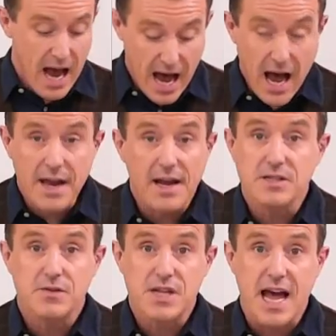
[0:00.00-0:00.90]
Uh, and
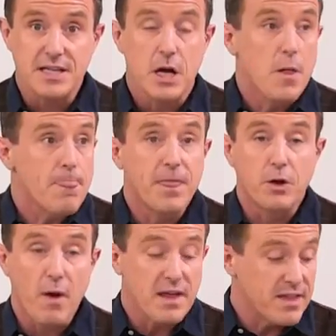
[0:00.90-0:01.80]
as I've said, the
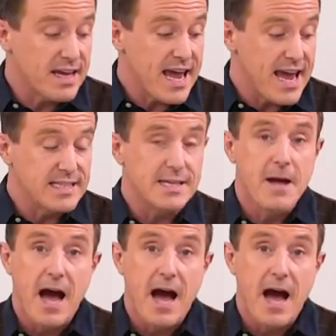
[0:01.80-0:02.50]
great thing is,